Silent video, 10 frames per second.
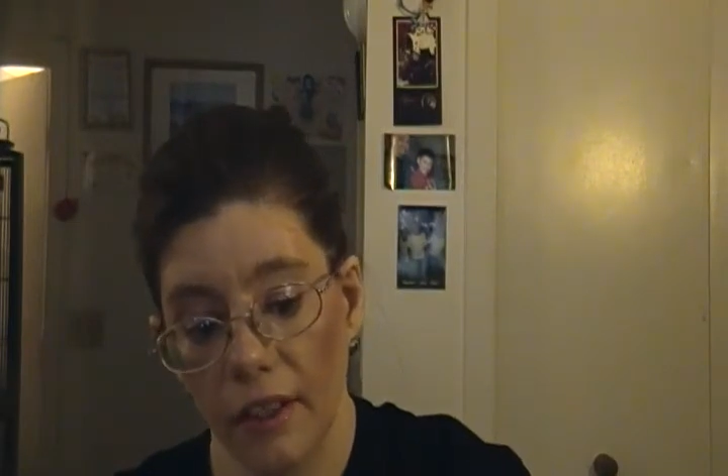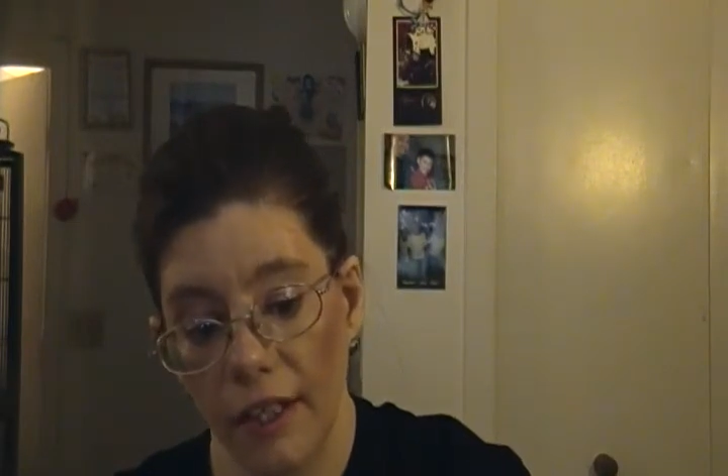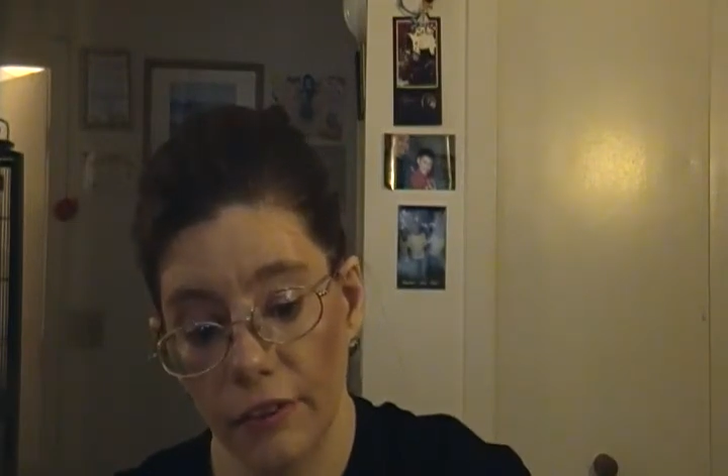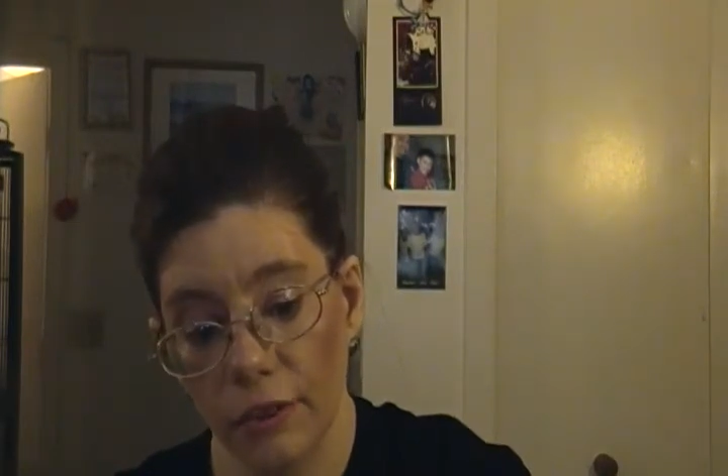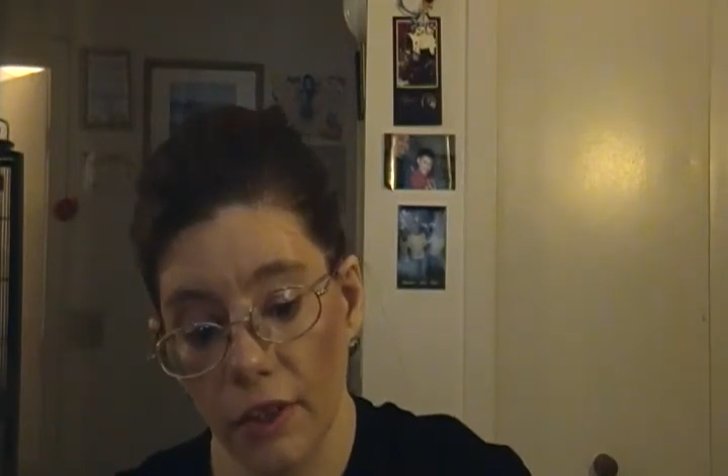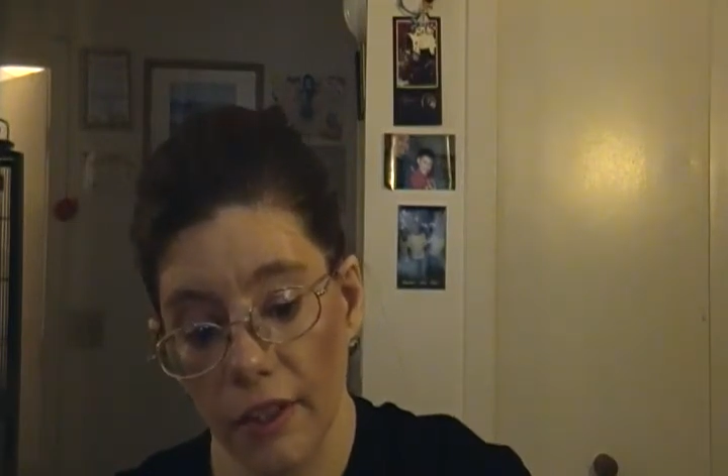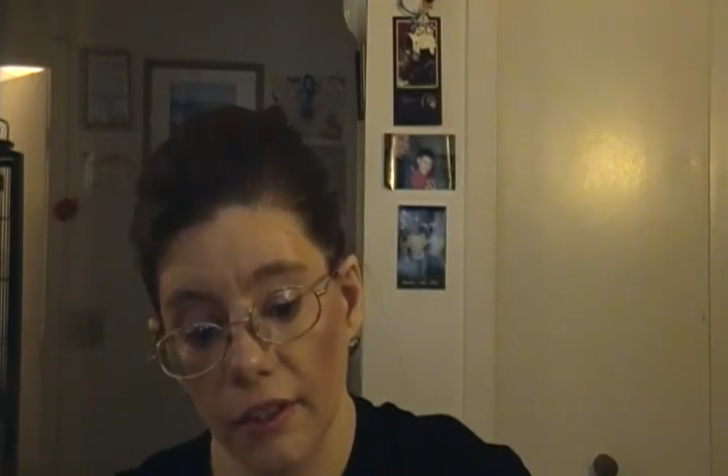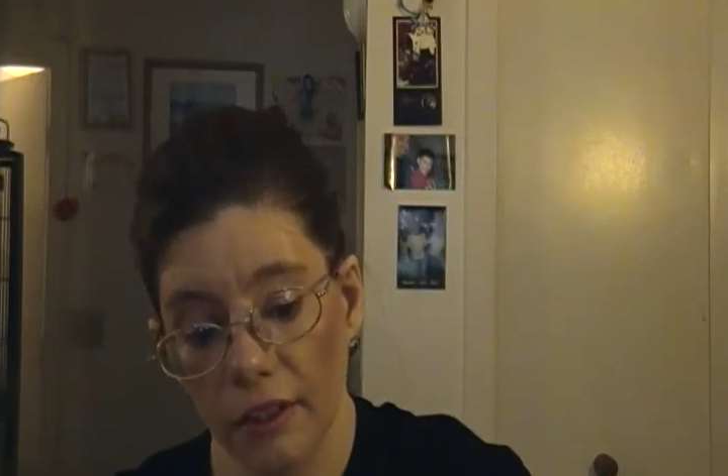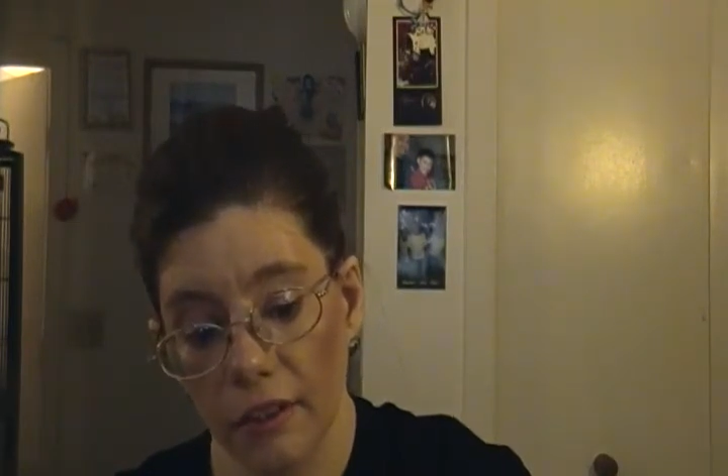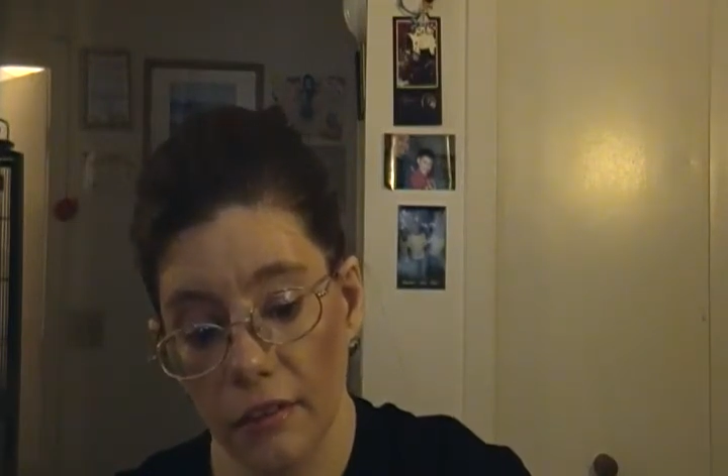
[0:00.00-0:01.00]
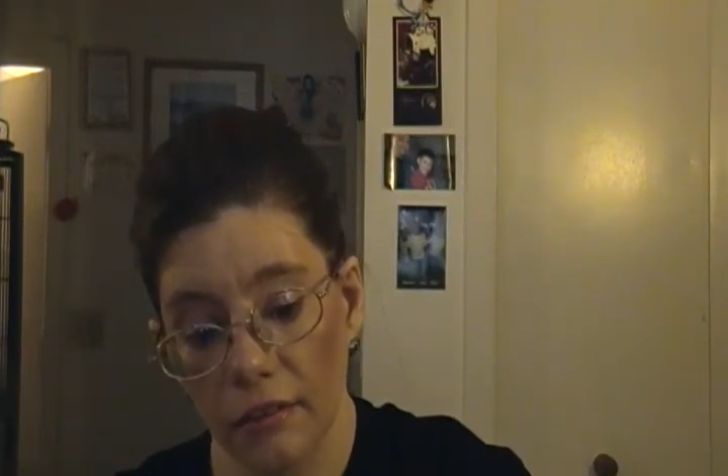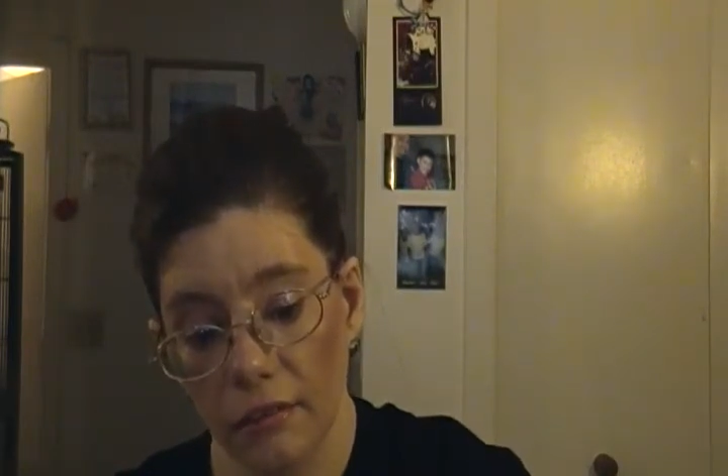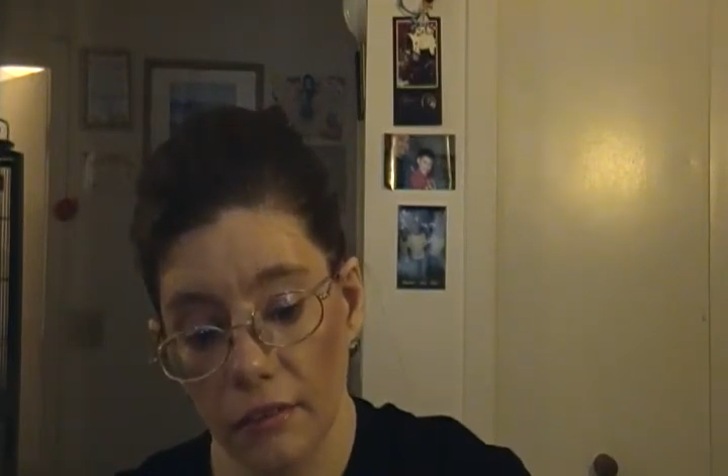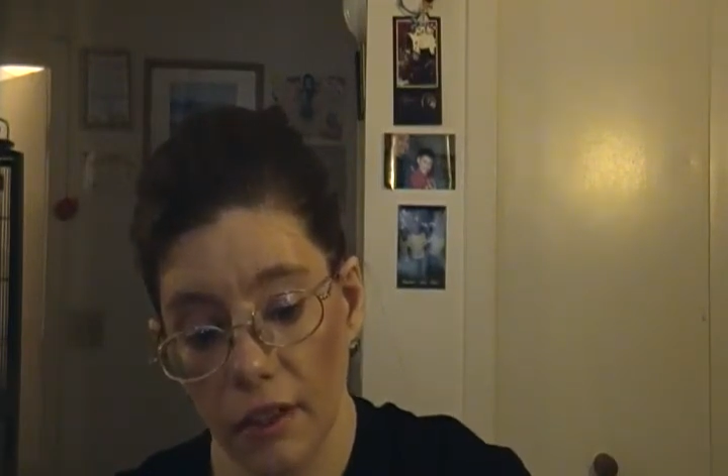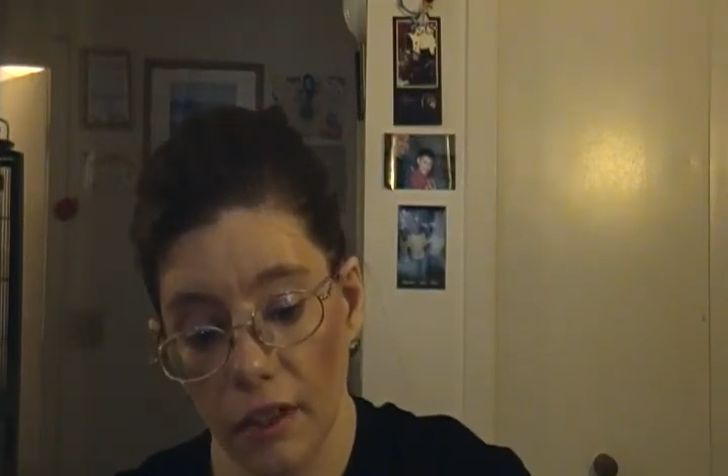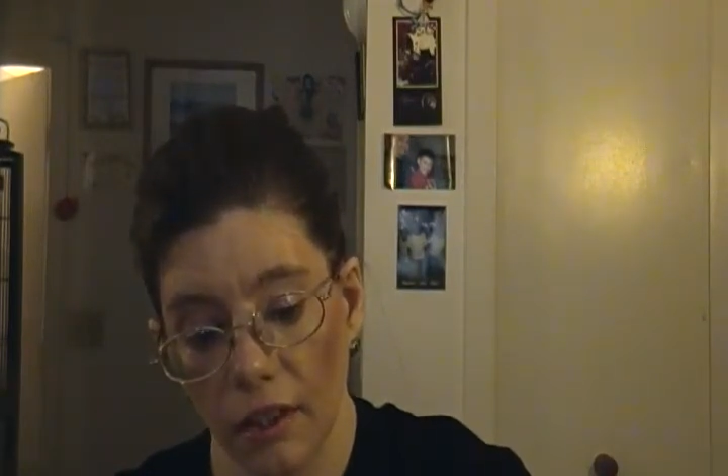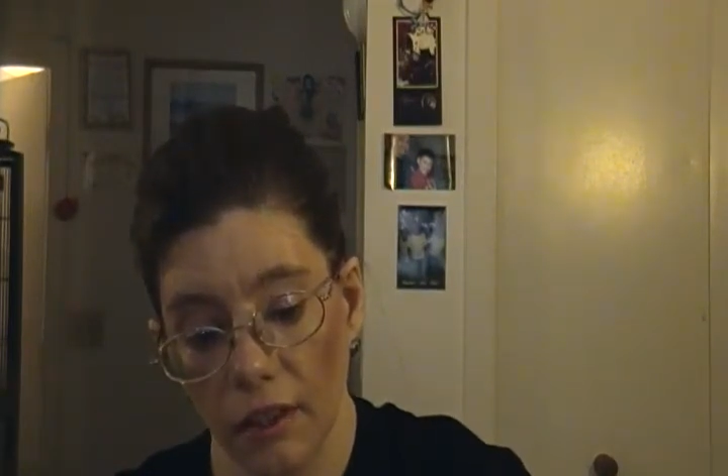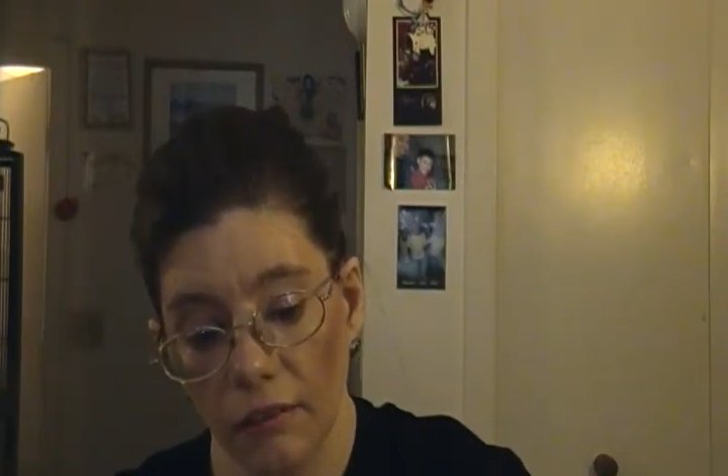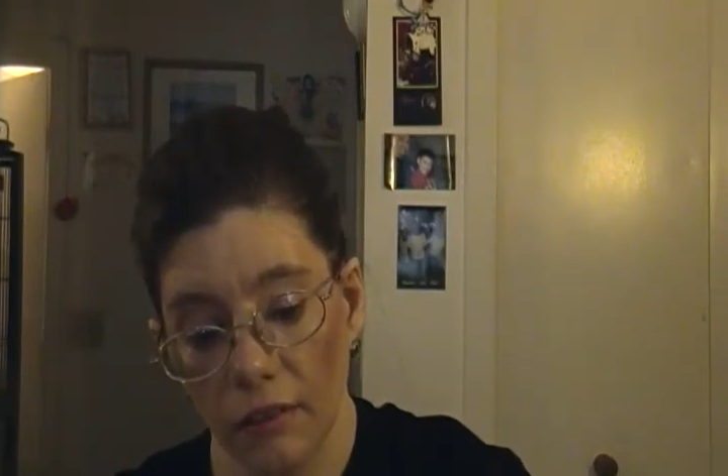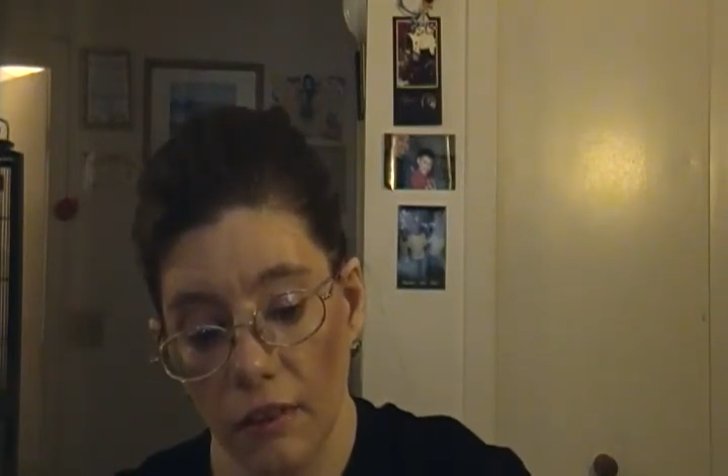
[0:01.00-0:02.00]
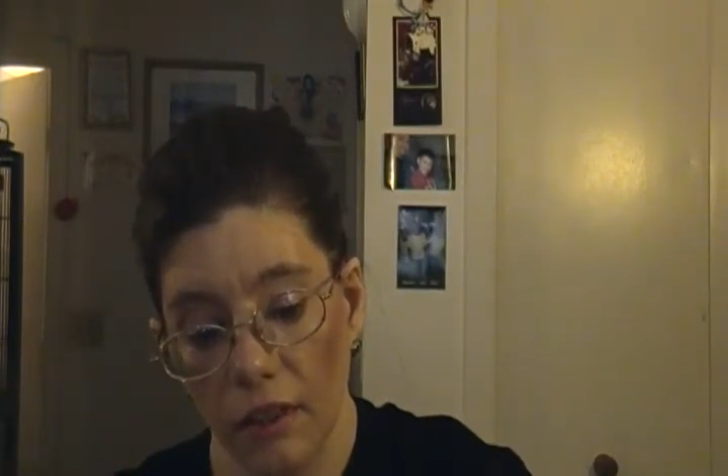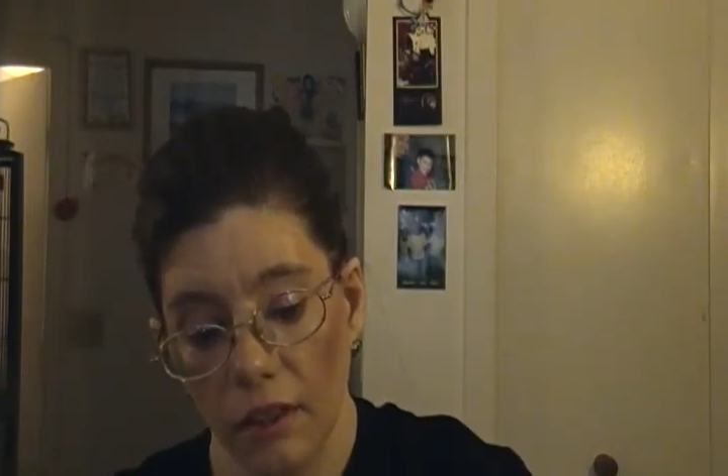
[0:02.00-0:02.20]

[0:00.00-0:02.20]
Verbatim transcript: I do like it, you know.